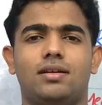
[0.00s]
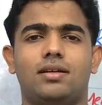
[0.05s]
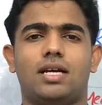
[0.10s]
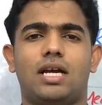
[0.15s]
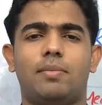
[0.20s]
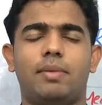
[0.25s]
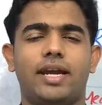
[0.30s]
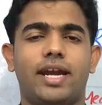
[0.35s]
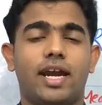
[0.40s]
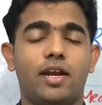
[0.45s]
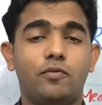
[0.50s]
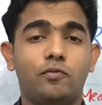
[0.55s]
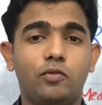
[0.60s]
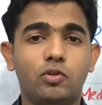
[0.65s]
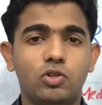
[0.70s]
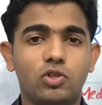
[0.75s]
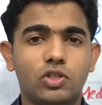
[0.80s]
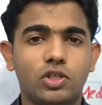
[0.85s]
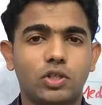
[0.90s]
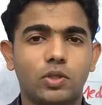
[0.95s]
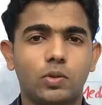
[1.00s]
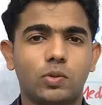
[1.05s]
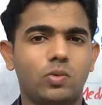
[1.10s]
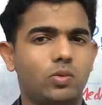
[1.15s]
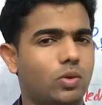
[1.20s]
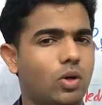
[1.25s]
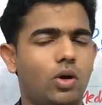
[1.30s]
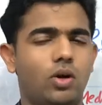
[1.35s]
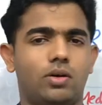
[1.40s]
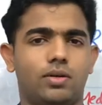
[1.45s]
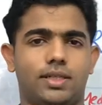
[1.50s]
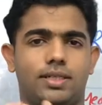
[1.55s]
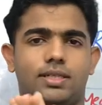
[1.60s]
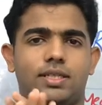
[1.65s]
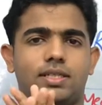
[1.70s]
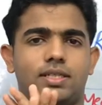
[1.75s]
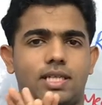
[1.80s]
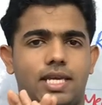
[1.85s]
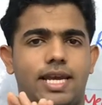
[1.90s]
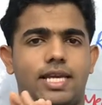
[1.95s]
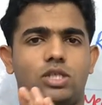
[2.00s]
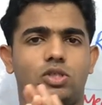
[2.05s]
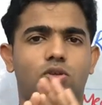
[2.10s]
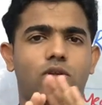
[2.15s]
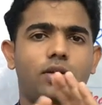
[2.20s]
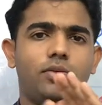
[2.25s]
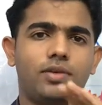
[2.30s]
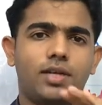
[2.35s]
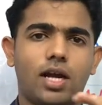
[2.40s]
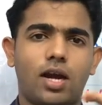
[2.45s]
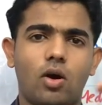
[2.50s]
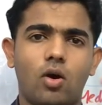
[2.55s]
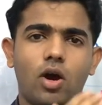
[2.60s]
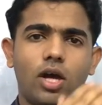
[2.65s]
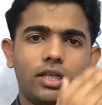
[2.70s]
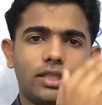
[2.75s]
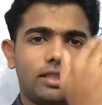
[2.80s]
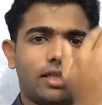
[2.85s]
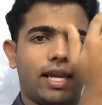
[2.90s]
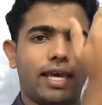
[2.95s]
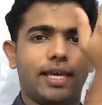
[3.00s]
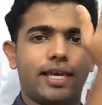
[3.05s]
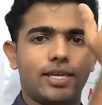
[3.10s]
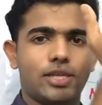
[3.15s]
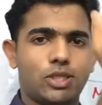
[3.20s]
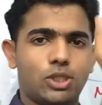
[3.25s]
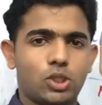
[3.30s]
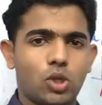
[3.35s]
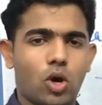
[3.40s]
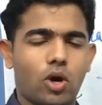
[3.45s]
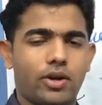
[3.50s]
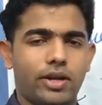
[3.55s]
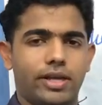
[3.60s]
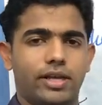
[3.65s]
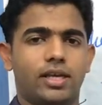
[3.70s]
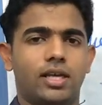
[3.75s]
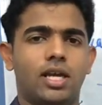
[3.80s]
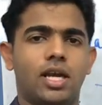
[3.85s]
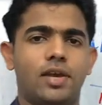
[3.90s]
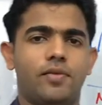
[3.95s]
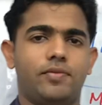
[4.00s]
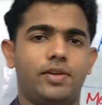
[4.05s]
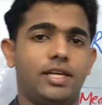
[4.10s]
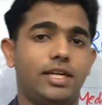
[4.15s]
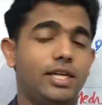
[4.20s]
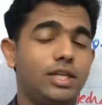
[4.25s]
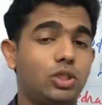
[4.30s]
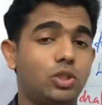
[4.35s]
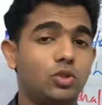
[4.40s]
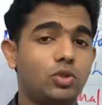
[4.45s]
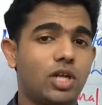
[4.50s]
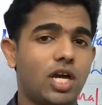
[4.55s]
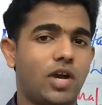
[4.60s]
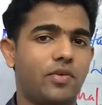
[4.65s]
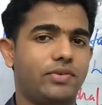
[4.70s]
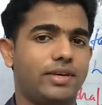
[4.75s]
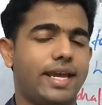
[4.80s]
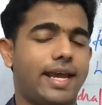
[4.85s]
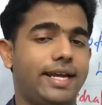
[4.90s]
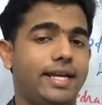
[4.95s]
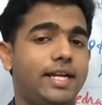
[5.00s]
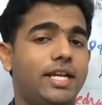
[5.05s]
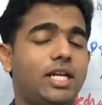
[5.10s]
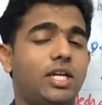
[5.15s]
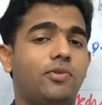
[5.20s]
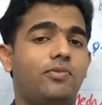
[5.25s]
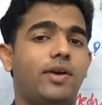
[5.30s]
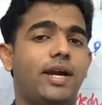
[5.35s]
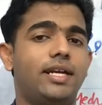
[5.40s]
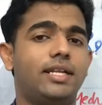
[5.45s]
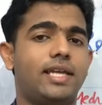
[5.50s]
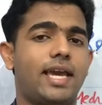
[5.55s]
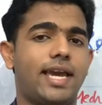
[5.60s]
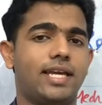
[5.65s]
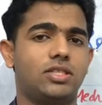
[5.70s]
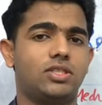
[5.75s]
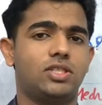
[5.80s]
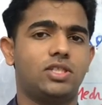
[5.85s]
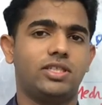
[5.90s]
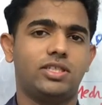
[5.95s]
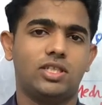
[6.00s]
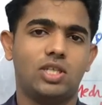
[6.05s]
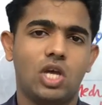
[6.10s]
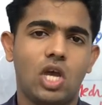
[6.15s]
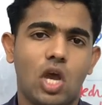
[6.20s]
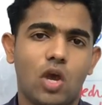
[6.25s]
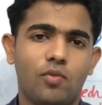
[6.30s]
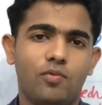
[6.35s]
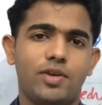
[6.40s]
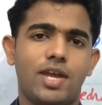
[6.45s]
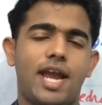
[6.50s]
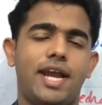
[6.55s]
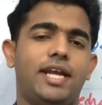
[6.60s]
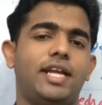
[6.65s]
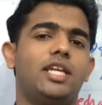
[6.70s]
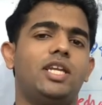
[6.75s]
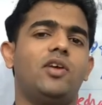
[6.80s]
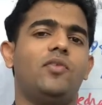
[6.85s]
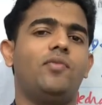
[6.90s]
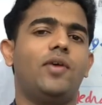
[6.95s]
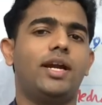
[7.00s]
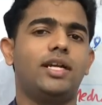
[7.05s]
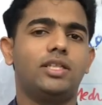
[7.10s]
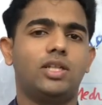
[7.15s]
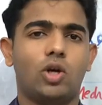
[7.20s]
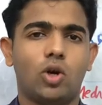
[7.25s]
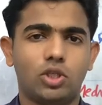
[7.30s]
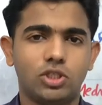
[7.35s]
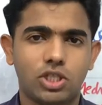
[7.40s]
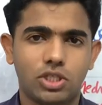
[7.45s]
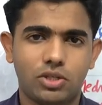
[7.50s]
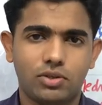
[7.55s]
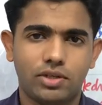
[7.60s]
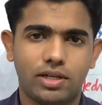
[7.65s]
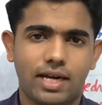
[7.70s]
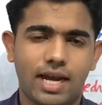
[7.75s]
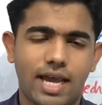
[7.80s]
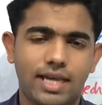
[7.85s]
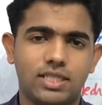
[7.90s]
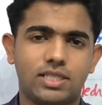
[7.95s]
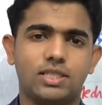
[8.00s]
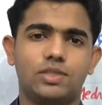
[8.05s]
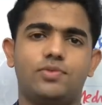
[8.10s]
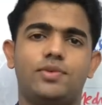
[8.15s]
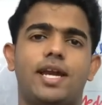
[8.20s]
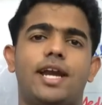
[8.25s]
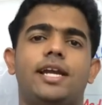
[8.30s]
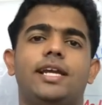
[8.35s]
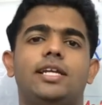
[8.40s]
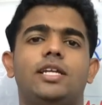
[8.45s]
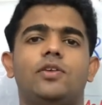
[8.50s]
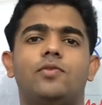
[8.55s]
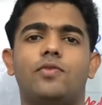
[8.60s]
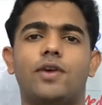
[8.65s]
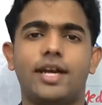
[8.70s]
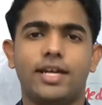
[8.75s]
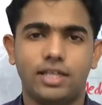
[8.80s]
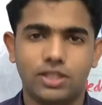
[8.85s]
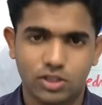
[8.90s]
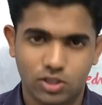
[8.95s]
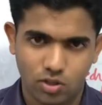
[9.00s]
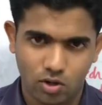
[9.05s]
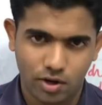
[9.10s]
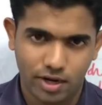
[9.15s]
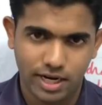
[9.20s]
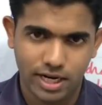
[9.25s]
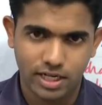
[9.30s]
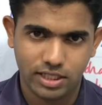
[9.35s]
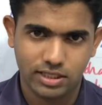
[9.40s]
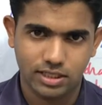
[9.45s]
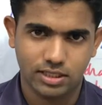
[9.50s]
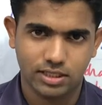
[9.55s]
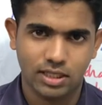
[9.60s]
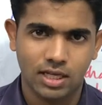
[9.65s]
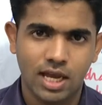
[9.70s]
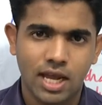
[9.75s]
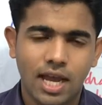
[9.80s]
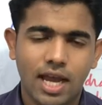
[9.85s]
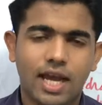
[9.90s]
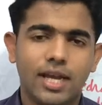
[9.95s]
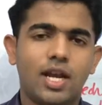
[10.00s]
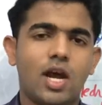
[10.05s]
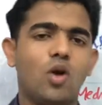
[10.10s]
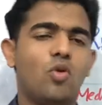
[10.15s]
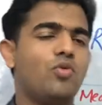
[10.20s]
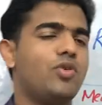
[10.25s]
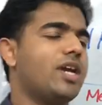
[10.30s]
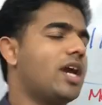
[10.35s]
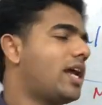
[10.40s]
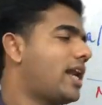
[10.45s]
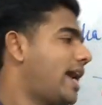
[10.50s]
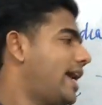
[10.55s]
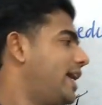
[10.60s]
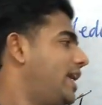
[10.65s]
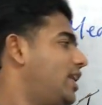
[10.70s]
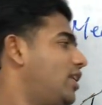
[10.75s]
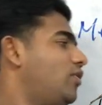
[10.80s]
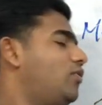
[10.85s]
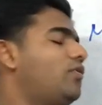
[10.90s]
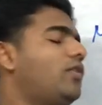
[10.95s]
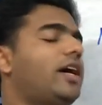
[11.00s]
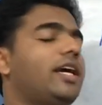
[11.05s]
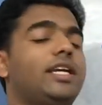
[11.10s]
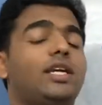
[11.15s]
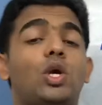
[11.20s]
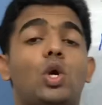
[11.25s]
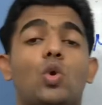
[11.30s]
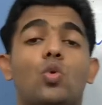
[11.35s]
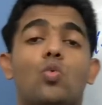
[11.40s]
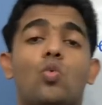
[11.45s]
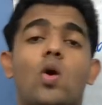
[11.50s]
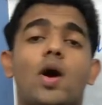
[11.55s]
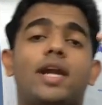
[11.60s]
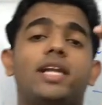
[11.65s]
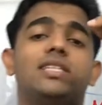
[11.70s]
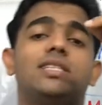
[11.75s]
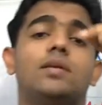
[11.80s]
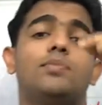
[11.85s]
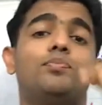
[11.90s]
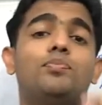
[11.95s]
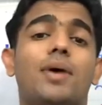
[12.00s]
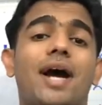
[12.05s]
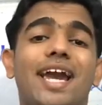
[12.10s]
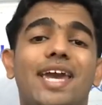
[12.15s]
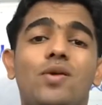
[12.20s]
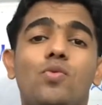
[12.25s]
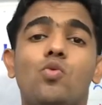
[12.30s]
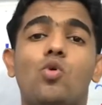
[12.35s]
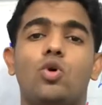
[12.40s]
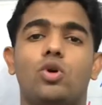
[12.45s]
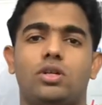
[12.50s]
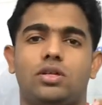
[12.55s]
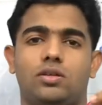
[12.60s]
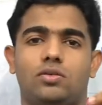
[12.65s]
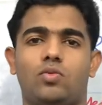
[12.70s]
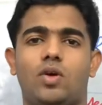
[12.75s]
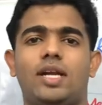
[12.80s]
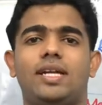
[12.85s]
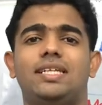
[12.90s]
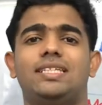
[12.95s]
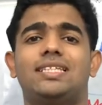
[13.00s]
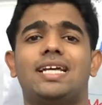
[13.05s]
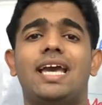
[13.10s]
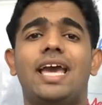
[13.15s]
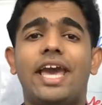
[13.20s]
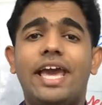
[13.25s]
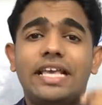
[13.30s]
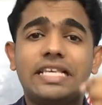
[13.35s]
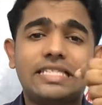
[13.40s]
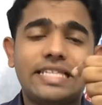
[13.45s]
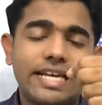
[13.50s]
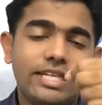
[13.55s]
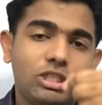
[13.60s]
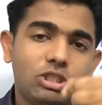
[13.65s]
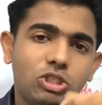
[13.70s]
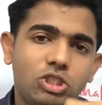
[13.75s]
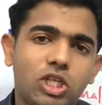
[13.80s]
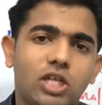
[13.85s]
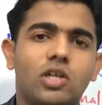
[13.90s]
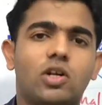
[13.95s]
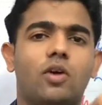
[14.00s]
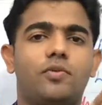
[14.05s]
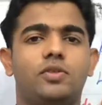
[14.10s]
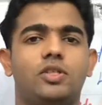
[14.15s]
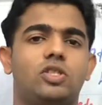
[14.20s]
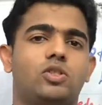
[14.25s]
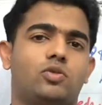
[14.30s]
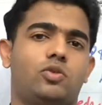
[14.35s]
Am I confusing you? No, it is actually we are going like a story. We need to know, we identified the axis, we identified the longitudinal axis, we identified its location, and now we are identifying what is the pivot, what is the center of this